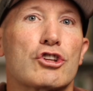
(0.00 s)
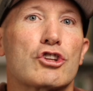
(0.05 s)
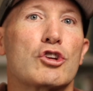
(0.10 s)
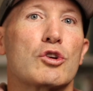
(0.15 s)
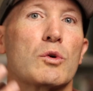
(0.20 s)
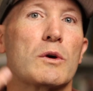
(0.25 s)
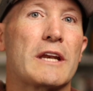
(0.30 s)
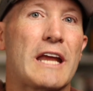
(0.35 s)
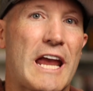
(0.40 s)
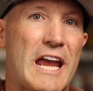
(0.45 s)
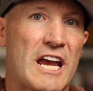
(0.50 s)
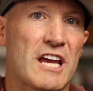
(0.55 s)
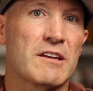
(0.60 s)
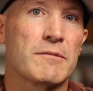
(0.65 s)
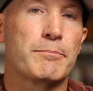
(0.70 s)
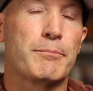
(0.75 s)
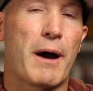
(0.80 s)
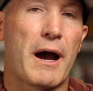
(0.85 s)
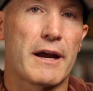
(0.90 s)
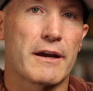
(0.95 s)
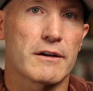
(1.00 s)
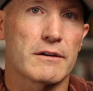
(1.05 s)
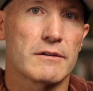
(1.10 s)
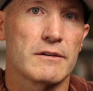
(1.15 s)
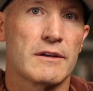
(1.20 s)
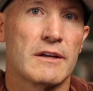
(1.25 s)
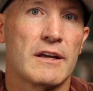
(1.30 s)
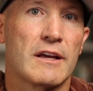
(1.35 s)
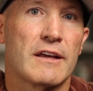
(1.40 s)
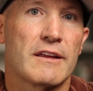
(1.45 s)
to an end
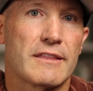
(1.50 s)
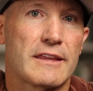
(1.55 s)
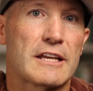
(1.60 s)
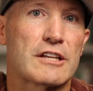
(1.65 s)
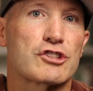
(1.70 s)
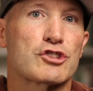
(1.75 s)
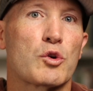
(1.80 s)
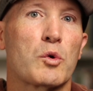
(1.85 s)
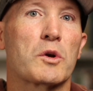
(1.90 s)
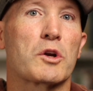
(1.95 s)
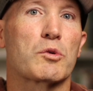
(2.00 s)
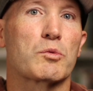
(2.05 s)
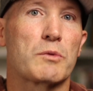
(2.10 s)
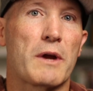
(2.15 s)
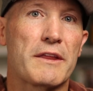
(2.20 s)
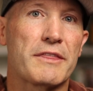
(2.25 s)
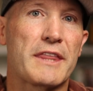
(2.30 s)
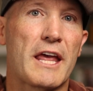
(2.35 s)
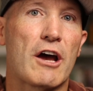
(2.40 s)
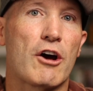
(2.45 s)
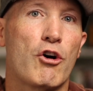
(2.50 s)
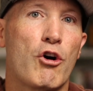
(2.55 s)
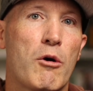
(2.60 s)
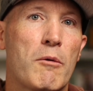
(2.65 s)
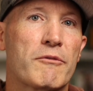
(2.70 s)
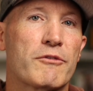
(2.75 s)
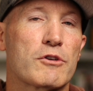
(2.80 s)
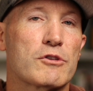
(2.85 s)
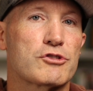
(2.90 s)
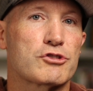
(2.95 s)
buyer that is going to rent that
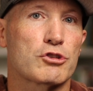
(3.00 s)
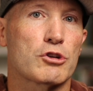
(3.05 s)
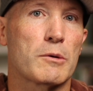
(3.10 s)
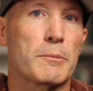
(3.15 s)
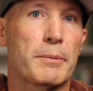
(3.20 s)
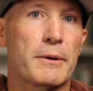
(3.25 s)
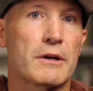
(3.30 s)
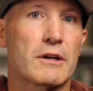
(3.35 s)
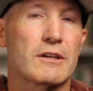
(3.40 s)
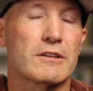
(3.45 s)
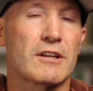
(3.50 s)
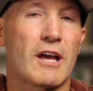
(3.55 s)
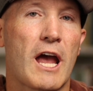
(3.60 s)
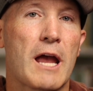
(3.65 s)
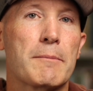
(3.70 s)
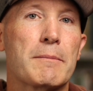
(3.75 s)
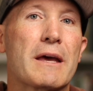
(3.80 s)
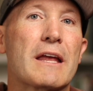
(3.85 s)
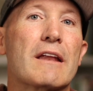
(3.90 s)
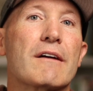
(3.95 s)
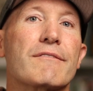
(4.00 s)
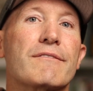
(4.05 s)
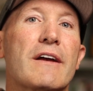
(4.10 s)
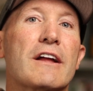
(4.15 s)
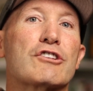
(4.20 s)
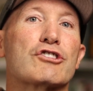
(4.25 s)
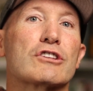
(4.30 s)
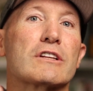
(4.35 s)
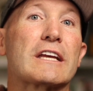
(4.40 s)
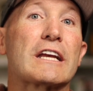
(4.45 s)
home for a certain period of time and
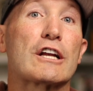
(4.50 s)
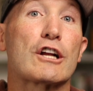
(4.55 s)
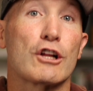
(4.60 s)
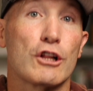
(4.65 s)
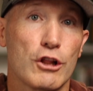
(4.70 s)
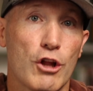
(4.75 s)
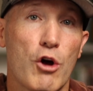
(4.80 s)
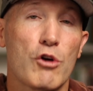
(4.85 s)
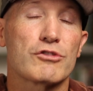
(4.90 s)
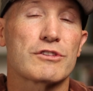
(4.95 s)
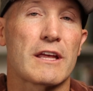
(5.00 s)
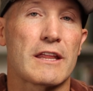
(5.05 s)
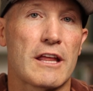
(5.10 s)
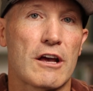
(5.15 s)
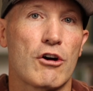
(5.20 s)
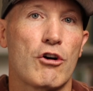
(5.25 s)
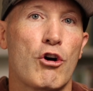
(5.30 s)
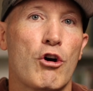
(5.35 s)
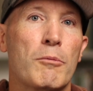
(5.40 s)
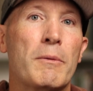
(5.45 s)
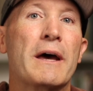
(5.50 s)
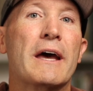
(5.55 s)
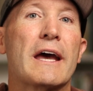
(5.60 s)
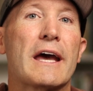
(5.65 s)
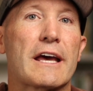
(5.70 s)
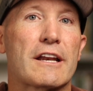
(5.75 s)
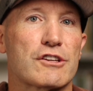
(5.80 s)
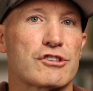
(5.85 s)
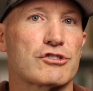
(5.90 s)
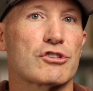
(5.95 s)
eventually close on that home
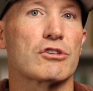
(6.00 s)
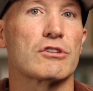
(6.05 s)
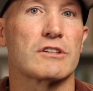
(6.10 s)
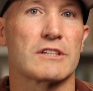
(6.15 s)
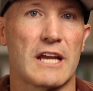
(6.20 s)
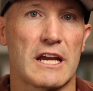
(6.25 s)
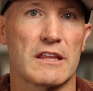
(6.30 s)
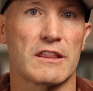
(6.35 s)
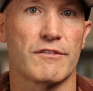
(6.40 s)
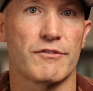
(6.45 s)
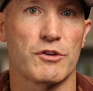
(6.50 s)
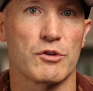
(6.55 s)
at a certain date in the